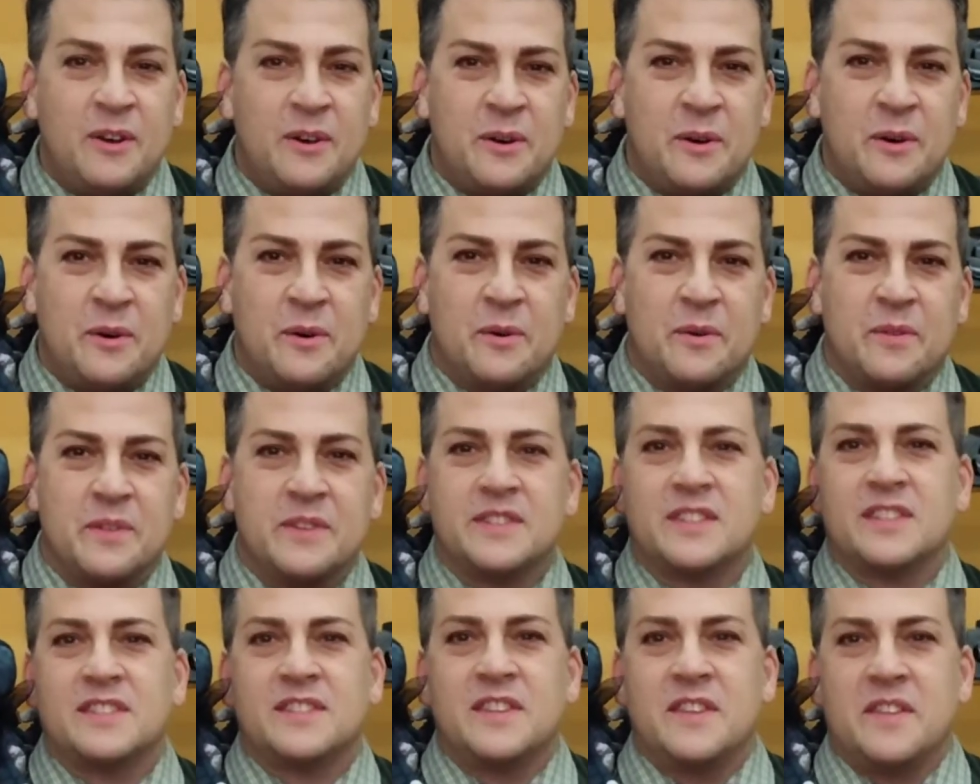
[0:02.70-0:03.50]
this is
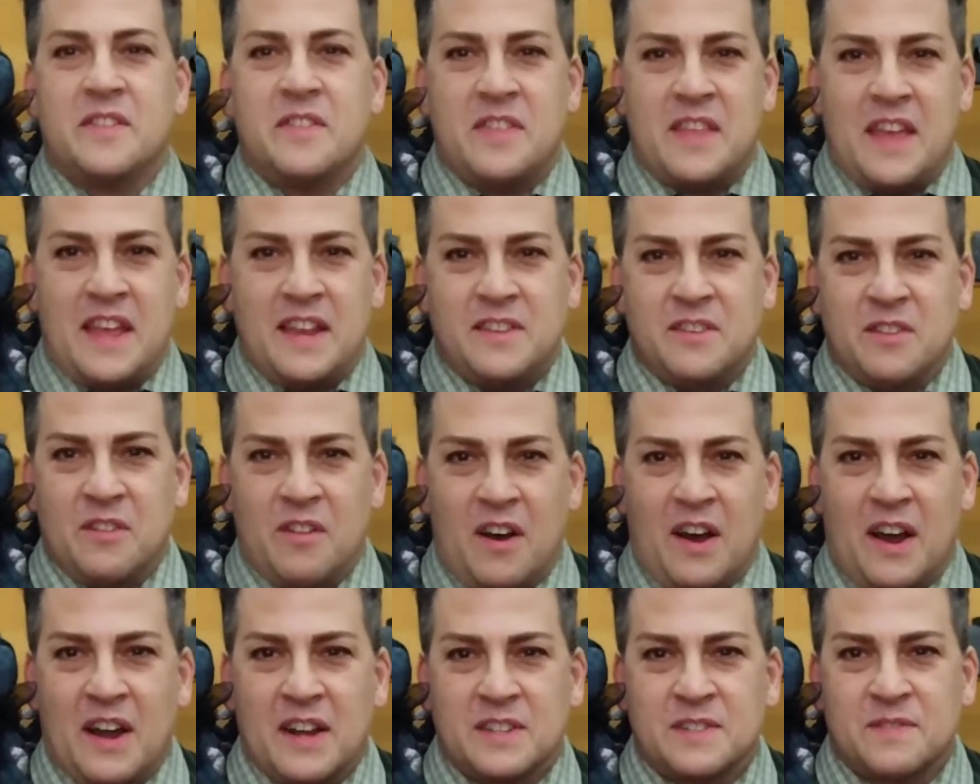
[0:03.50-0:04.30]
Nathaniel
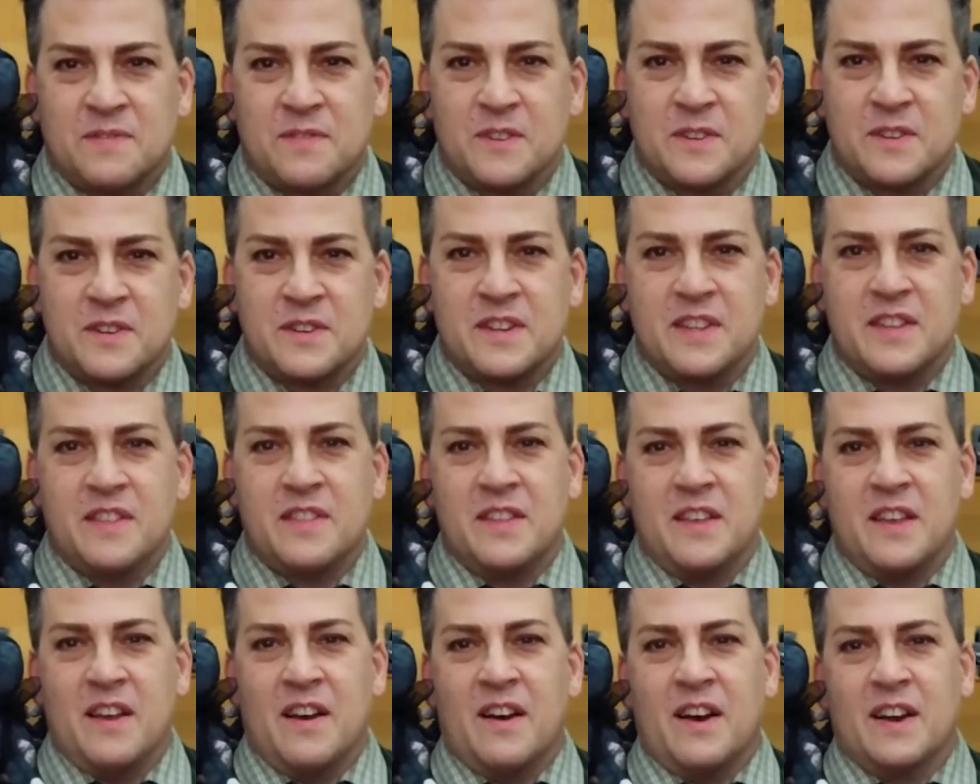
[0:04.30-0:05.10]
Oxford, the
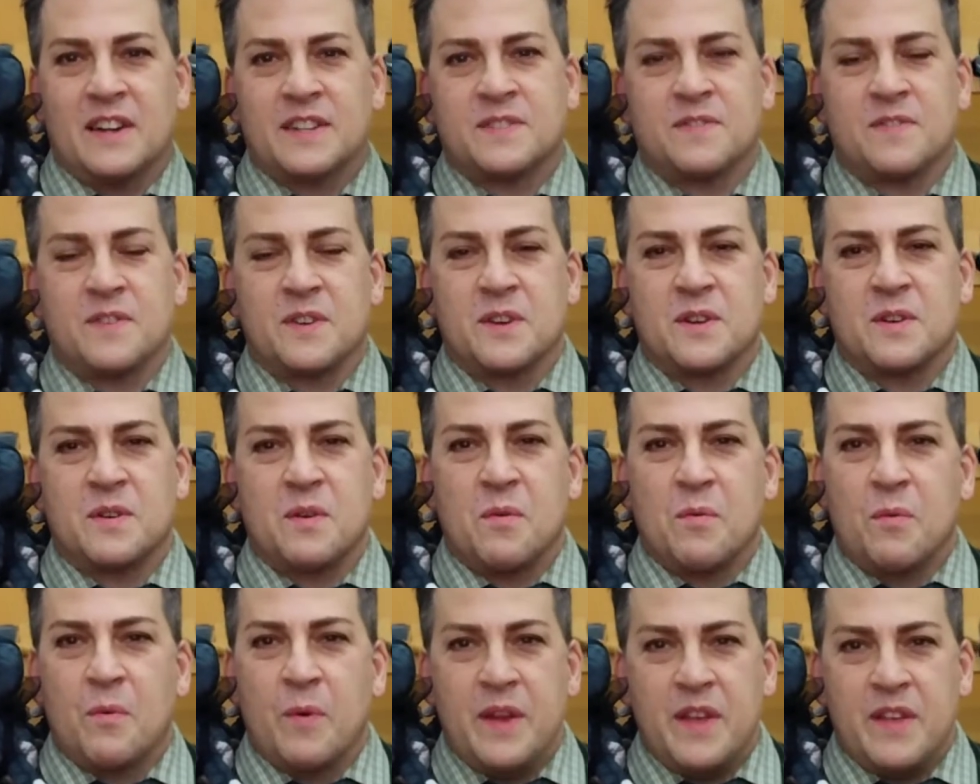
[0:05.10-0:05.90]
Oxford,
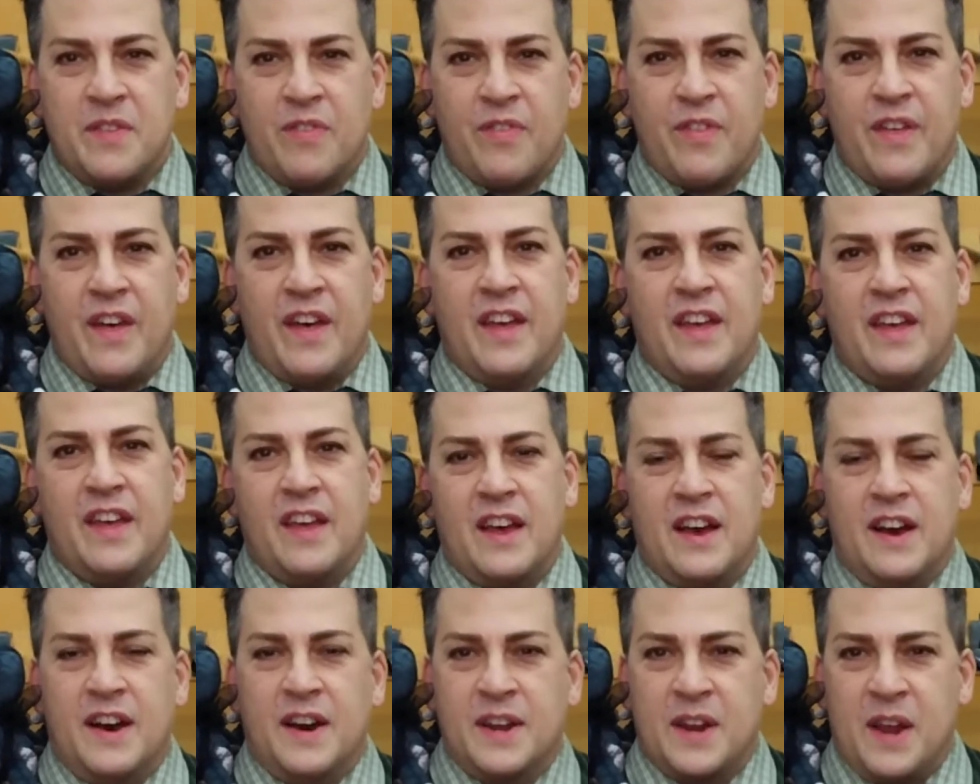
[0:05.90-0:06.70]
with
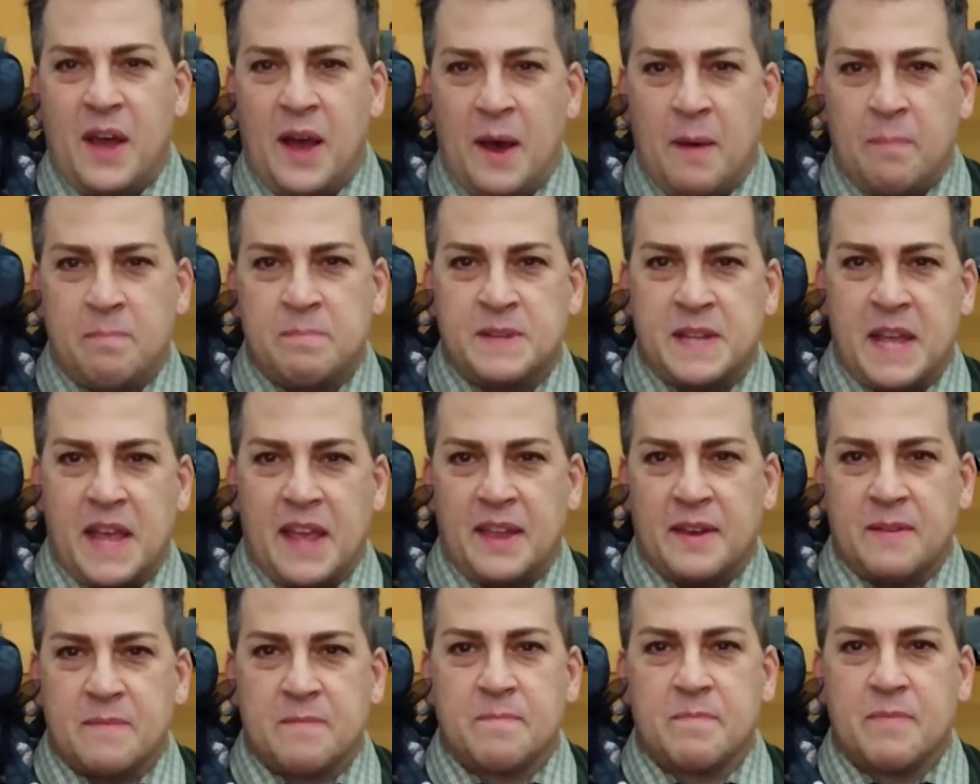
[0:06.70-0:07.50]
an update
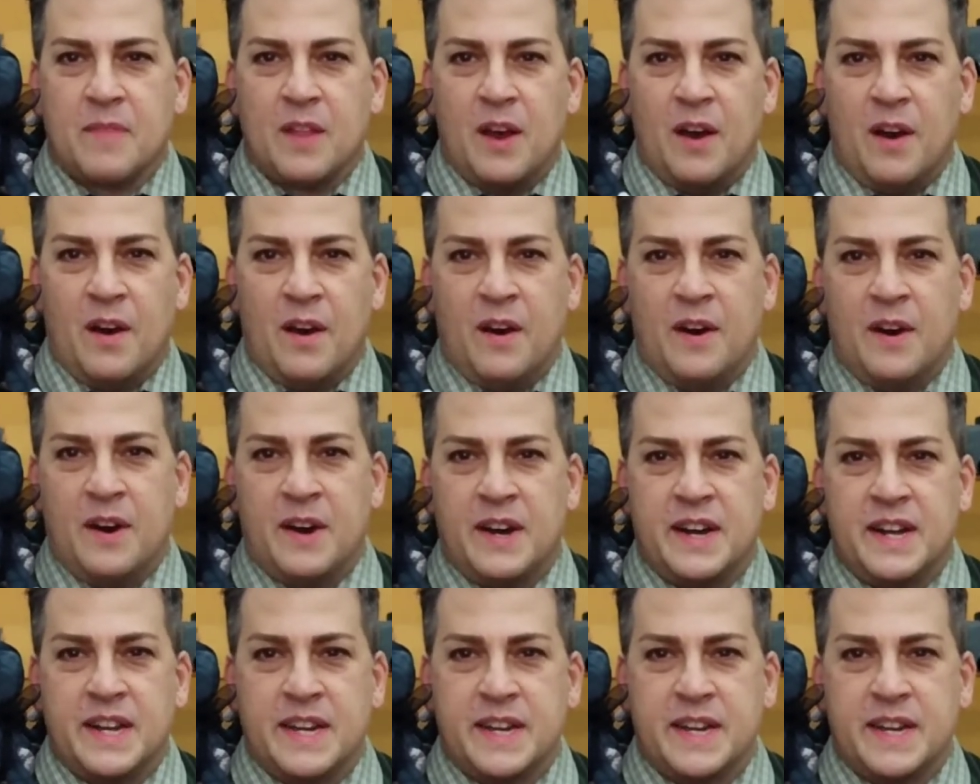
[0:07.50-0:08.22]
on